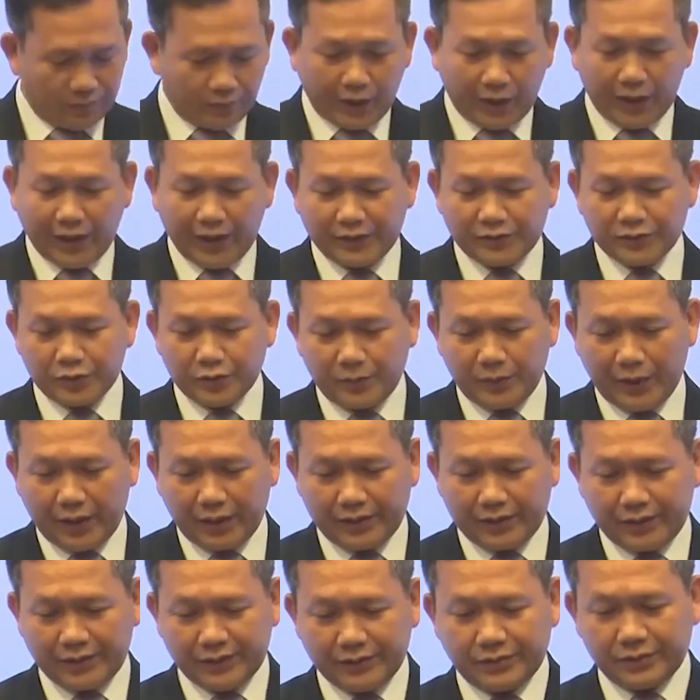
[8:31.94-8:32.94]
Bilateral
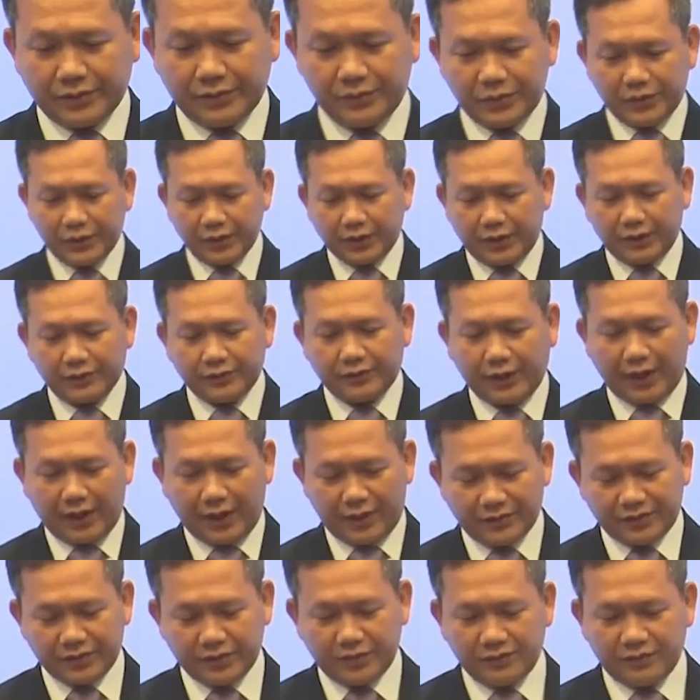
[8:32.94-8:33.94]
mechanisms such as the
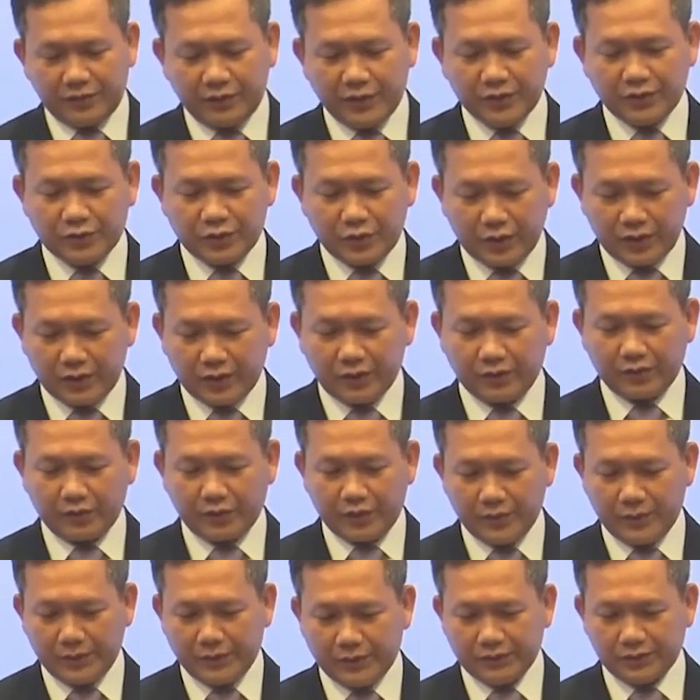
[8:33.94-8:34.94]
ASEAN Free Trade
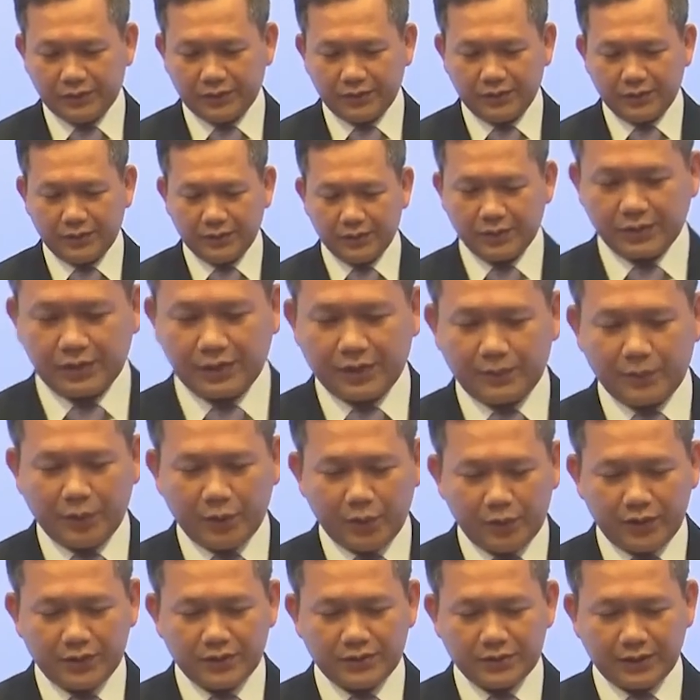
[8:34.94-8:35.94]
Agreement, the
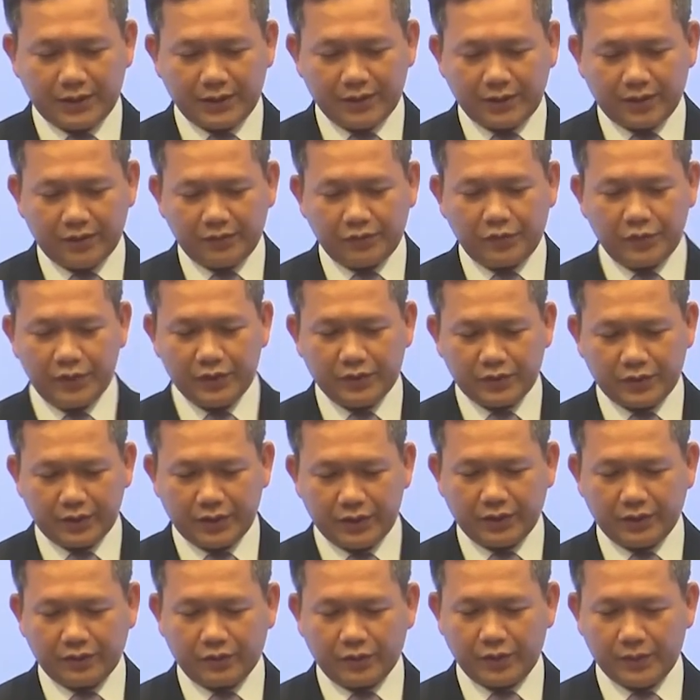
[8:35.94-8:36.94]
Cambodia-China Free
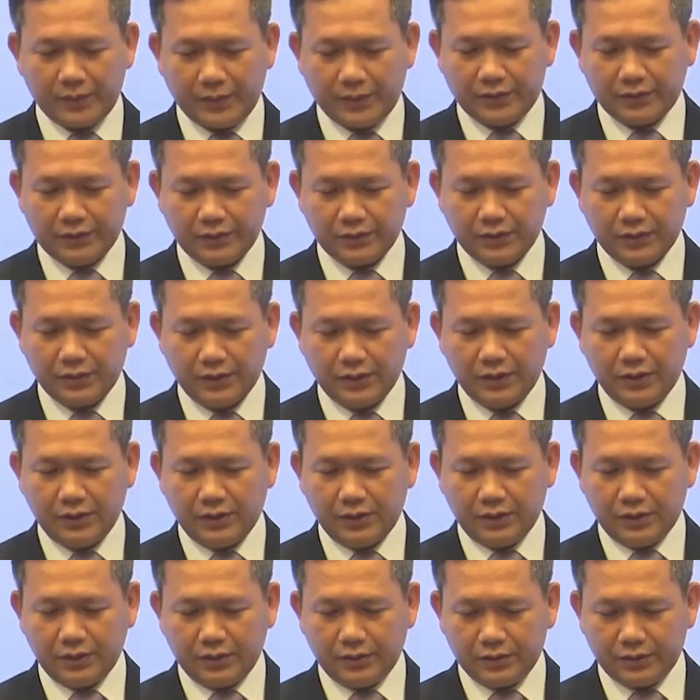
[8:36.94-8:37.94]
Trade Agreement,
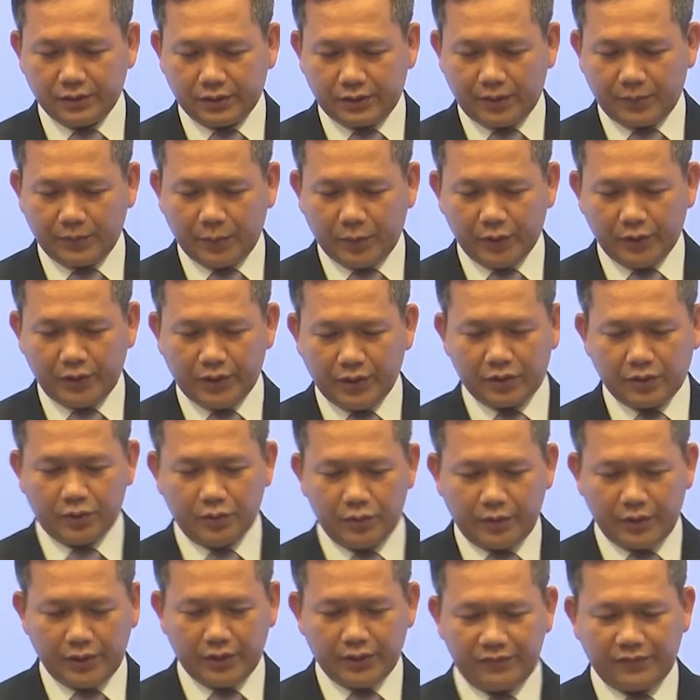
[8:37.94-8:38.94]
the
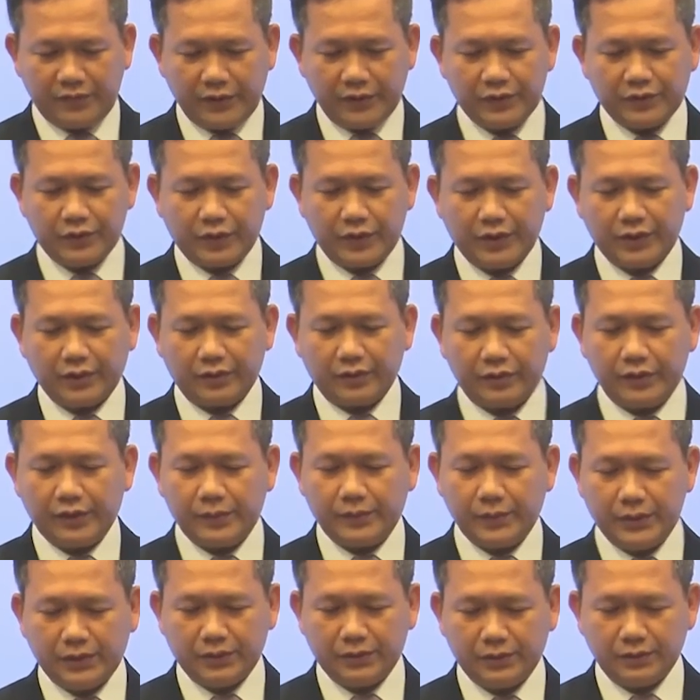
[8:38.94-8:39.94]
Cambodia-Korea Free Trade
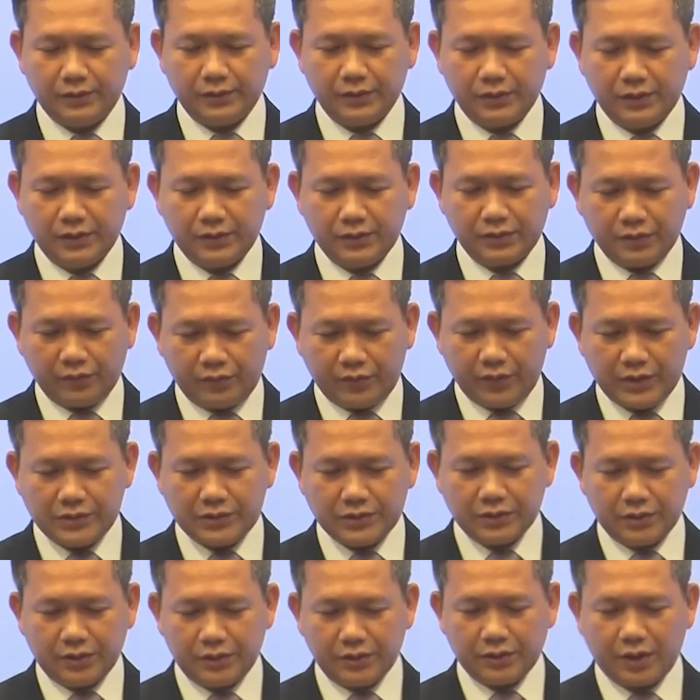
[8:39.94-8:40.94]
Agreement, the
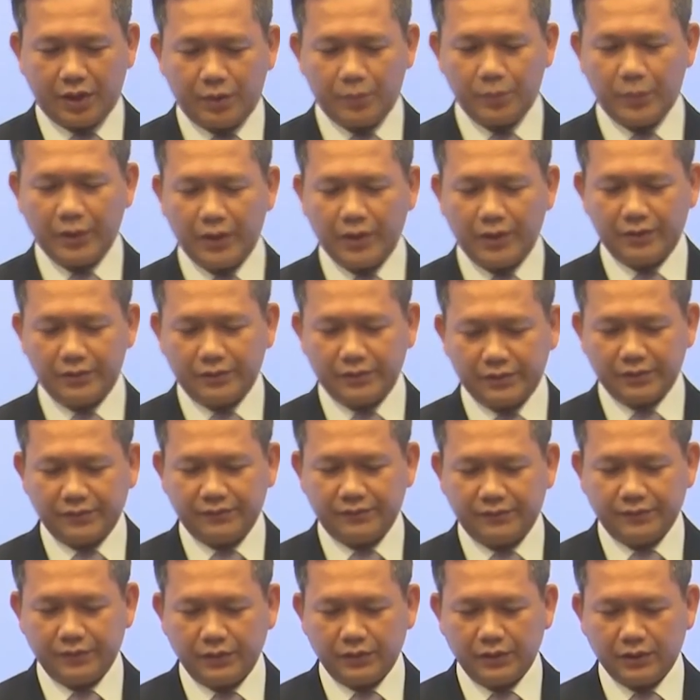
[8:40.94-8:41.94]
Regional
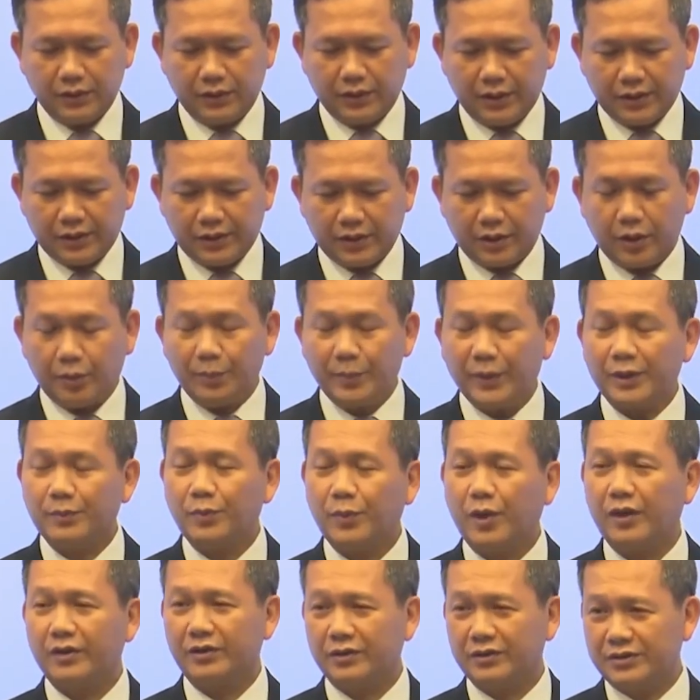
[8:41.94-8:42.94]
Comprehensive
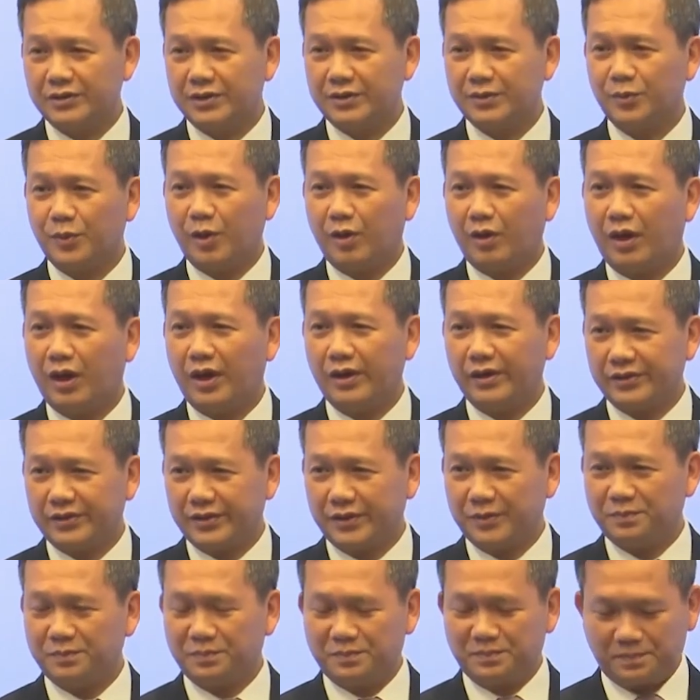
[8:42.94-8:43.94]
Economic Partnership, or
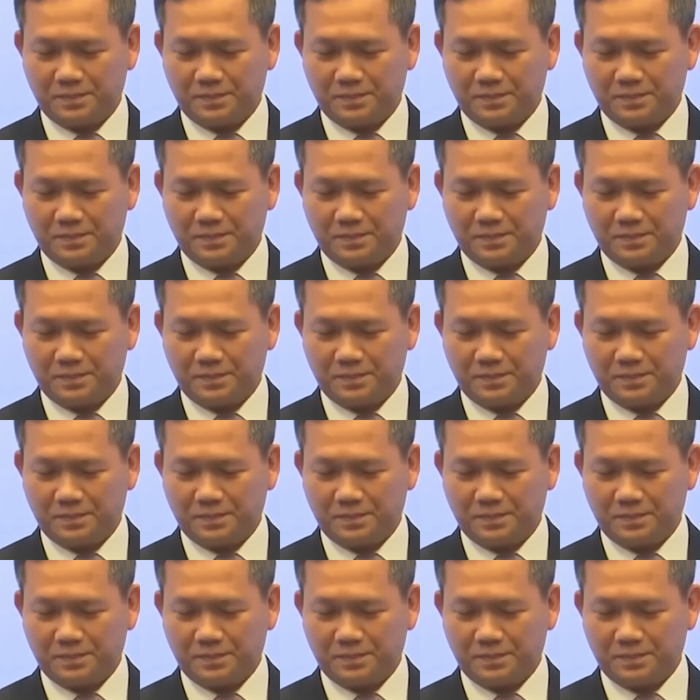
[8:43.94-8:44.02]
ASEP.